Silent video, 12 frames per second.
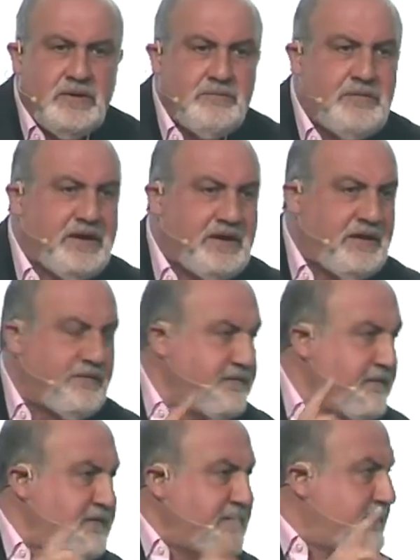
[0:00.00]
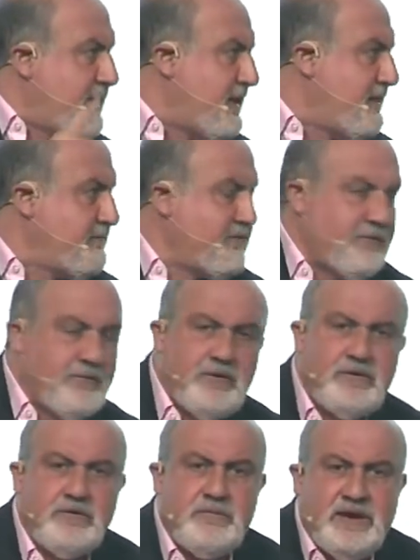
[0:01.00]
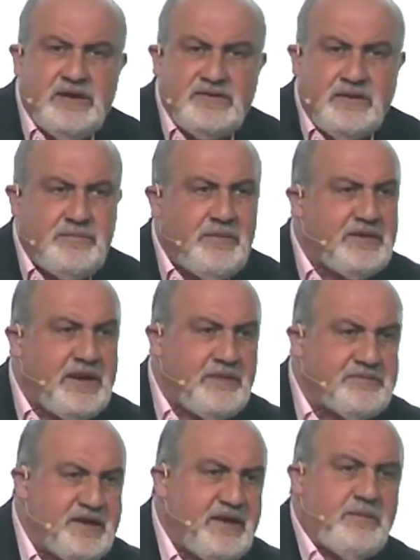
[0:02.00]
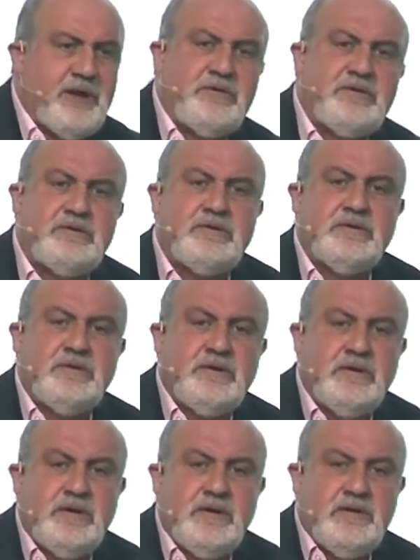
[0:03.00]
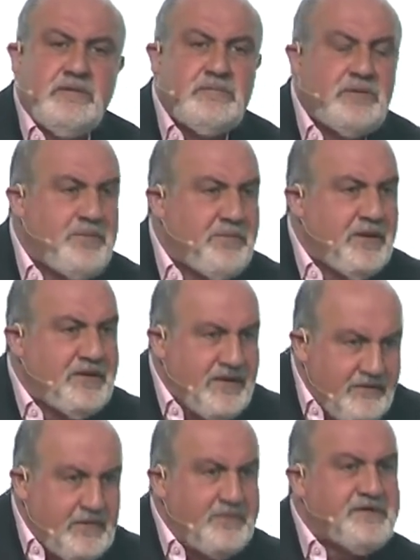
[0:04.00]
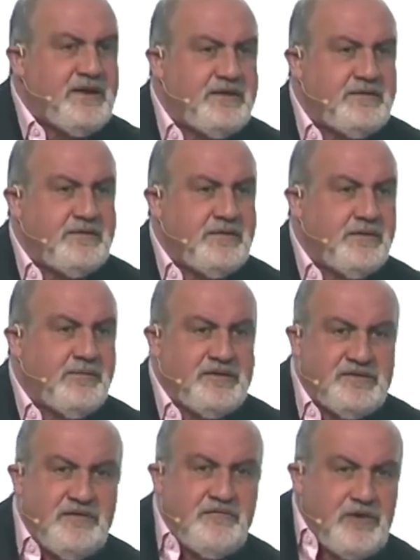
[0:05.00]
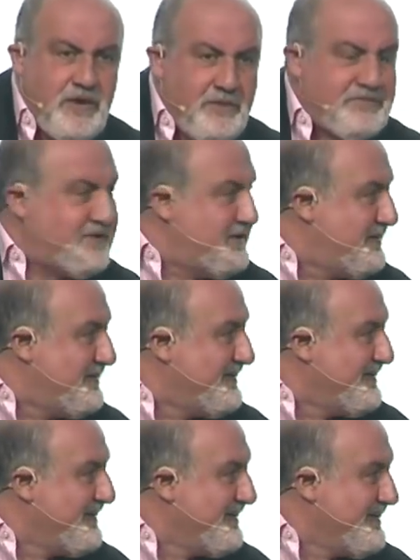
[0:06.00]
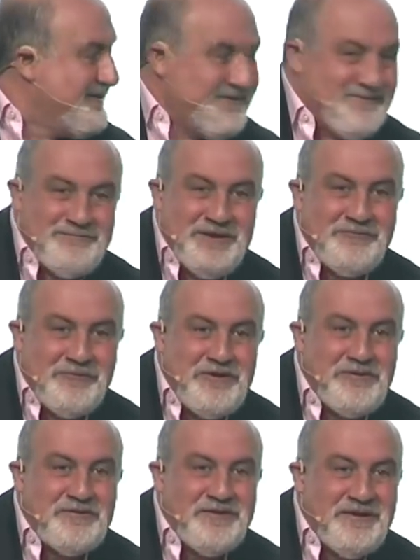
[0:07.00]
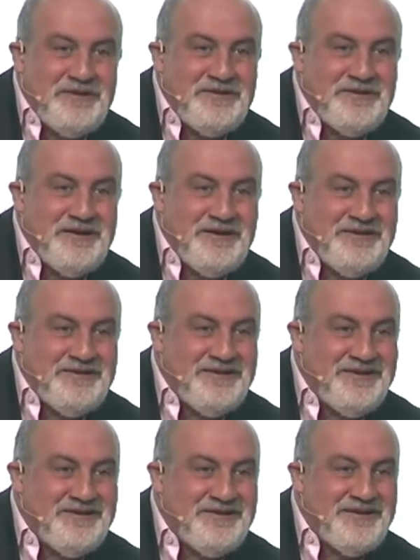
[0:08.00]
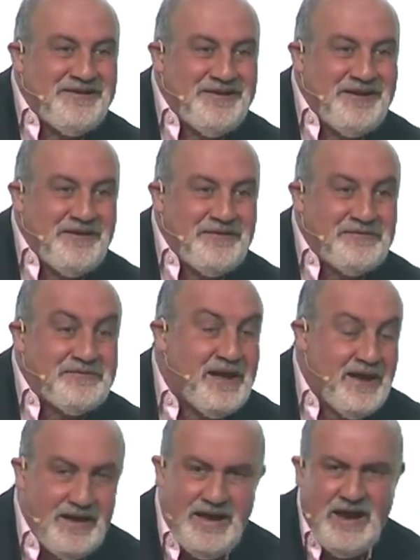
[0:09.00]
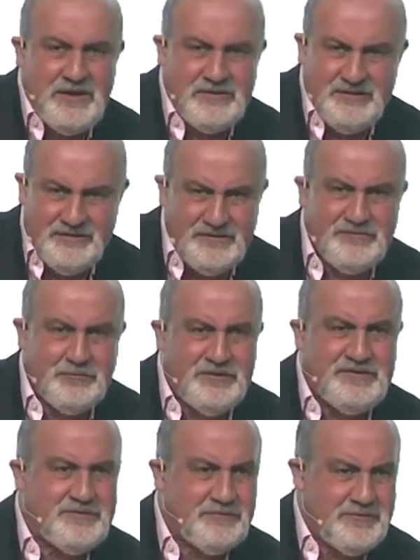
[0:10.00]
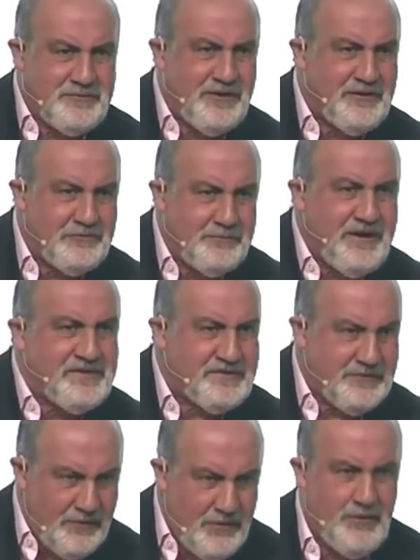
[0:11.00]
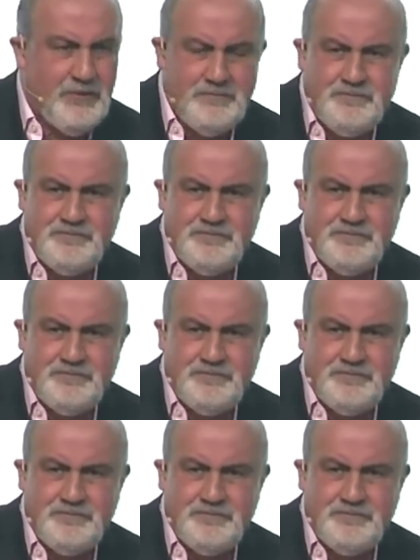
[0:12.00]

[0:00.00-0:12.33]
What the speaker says: making 50 times what a worker makes, and people get upset about it. But people are never upset about Steve Jobs being richer than others. And actually, the Swiss were trying to pass a law.